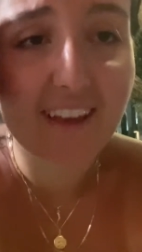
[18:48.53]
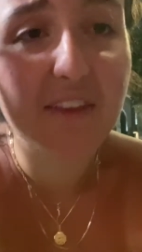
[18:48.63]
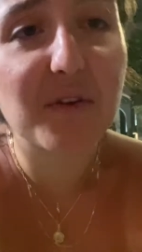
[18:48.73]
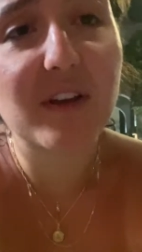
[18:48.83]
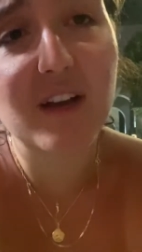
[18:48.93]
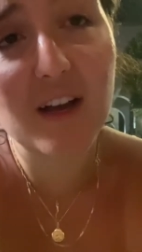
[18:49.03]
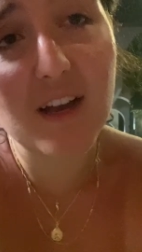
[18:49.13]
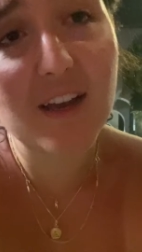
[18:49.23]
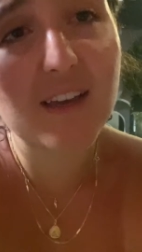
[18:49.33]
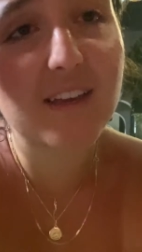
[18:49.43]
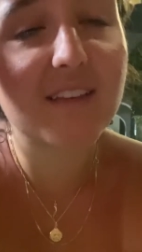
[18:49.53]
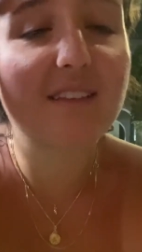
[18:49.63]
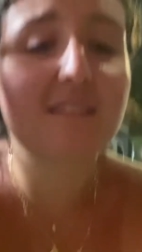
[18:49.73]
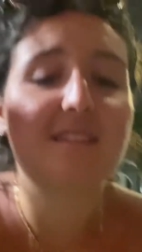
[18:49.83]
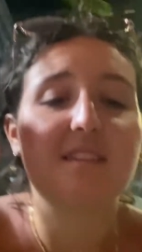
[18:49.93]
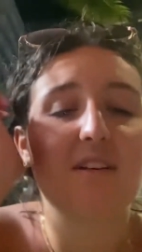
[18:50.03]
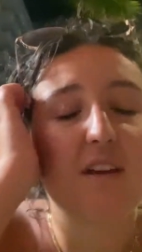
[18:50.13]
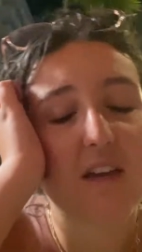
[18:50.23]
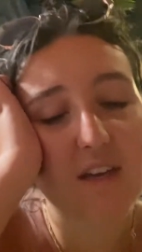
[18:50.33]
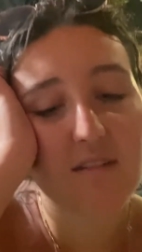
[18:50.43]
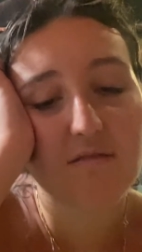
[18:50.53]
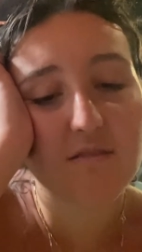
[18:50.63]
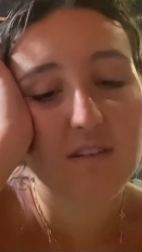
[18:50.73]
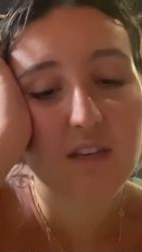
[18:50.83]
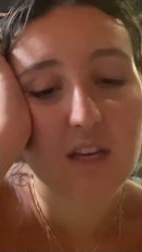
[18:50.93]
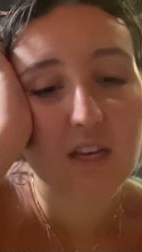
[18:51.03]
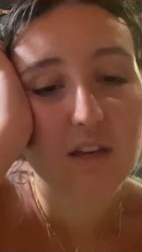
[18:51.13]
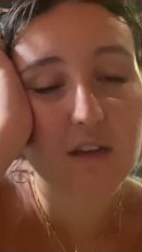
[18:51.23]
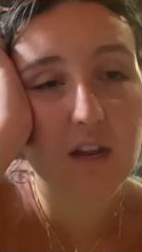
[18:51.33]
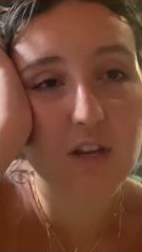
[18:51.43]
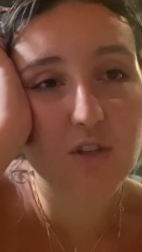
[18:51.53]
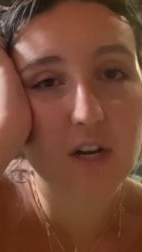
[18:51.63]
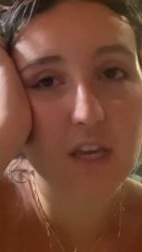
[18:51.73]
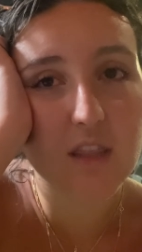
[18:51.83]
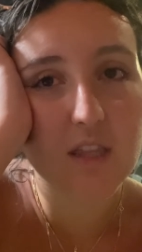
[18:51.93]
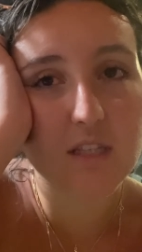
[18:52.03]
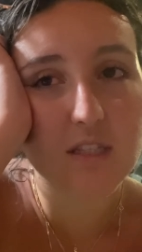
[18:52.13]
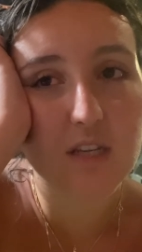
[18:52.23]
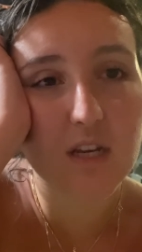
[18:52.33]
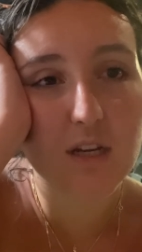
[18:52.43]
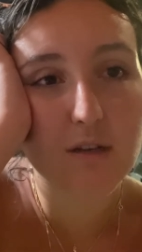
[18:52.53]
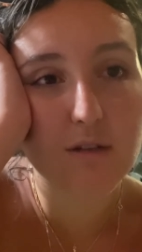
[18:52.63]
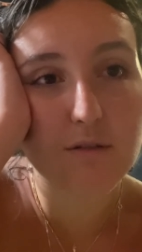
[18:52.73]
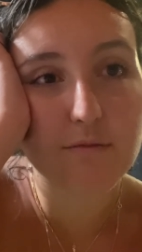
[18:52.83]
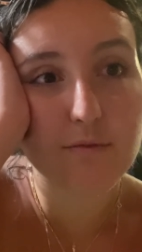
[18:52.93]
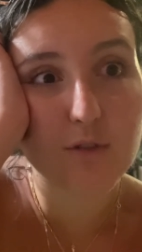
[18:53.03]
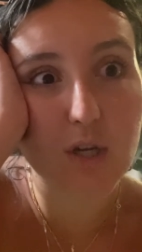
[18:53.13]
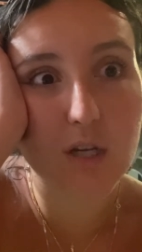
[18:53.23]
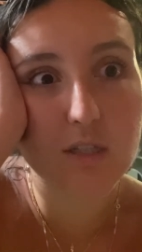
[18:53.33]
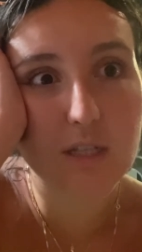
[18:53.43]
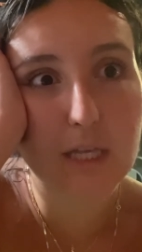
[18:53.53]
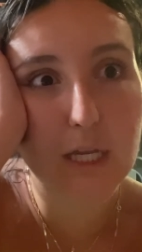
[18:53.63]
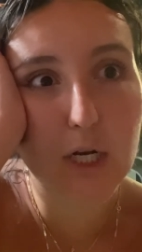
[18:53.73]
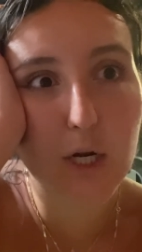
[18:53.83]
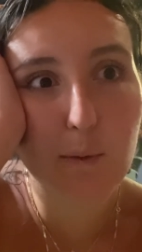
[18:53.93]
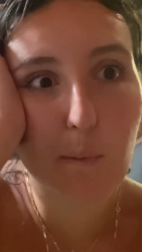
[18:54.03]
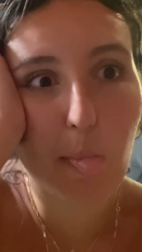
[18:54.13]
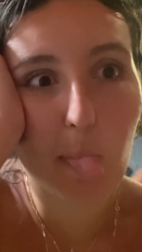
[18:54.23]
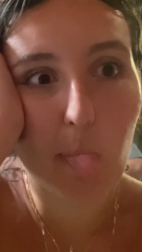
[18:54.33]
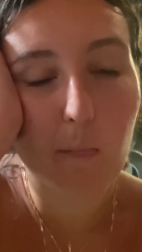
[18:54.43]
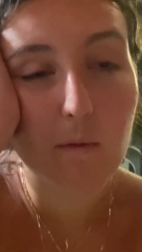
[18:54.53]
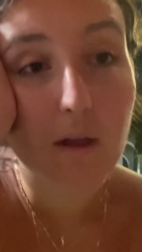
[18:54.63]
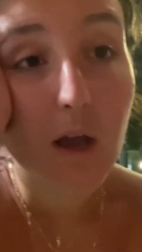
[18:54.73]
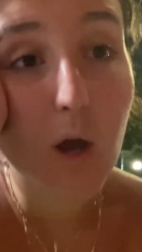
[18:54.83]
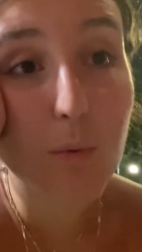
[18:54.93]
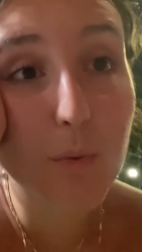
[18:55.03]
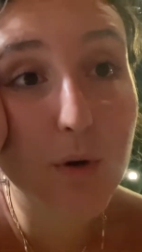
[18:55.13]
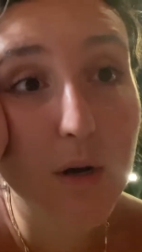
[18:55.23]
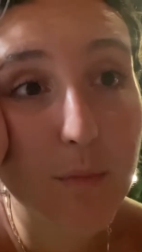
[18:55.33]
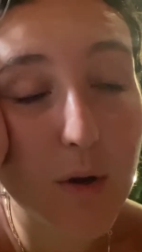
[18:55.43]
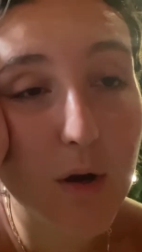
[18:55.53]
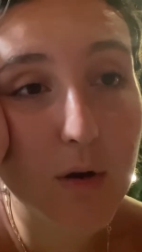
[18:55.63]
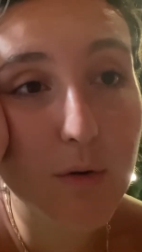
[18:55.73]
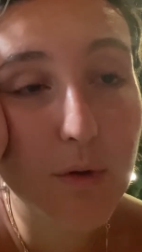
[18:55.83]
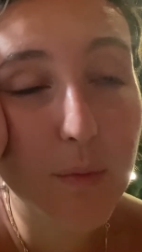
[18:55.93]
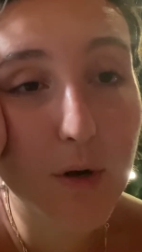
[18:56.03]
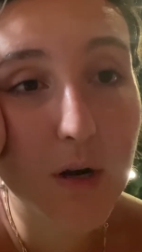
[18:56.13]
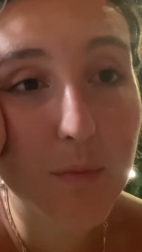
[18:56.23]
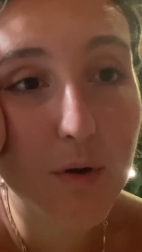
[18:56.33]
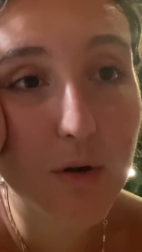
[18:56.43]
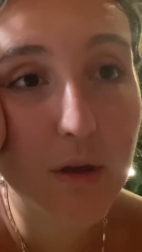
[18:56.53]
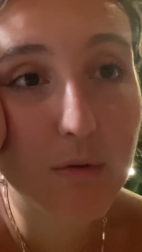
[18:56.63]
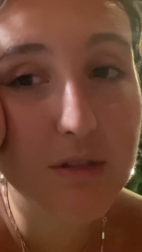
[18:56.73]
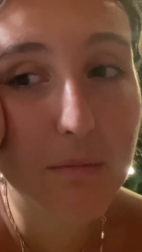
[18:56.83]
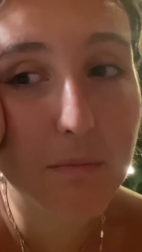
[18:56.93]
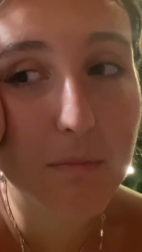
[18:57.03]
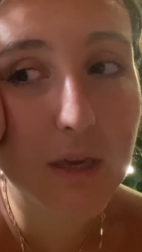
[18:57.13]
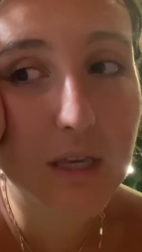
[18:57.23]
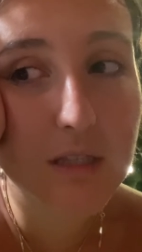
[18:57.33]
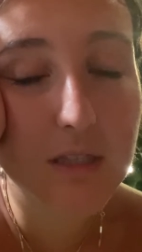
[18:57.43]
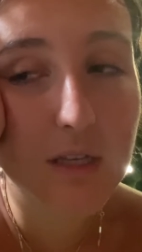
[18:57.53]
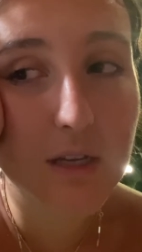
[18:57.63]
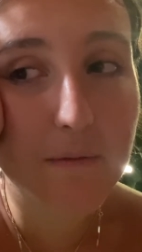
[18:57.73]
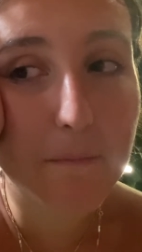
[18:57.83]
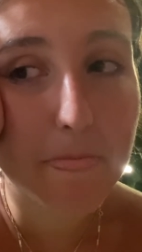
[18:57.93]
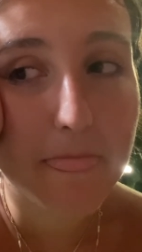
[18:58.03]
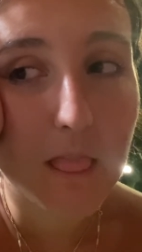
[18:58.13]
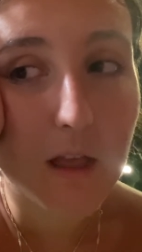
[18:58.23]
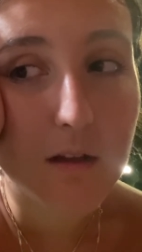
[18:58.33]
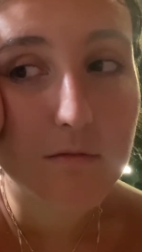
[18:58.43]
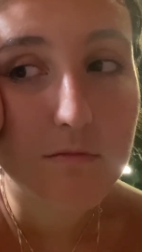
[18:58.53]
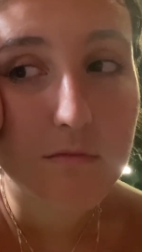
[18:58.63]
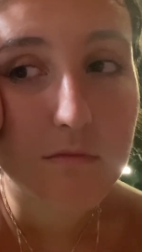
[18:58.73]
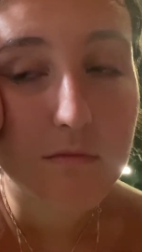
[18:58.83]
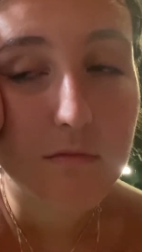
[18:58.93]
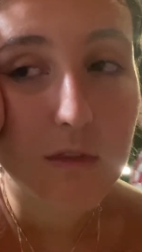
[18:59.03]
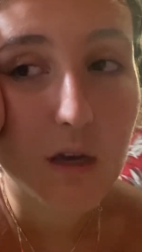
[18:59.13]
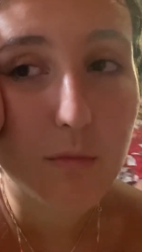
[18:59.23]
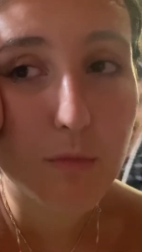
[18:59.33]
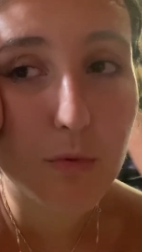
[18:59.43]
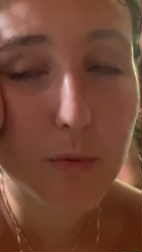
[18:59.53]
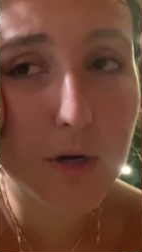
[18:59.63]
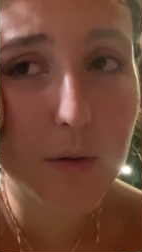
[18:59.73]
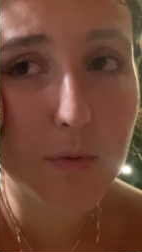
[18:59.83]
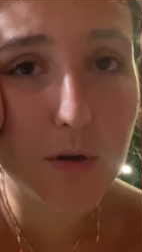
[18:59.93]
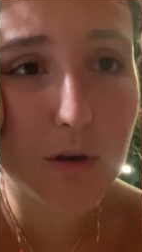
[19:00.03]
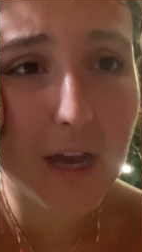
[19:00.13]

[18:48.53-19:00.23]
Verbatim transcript: You guys, okay. Gonna try eat this now. Talk to you later. Oh, we were in a boat. We were in a boat. It was amazing. I feel, I feel like that We were in a boat.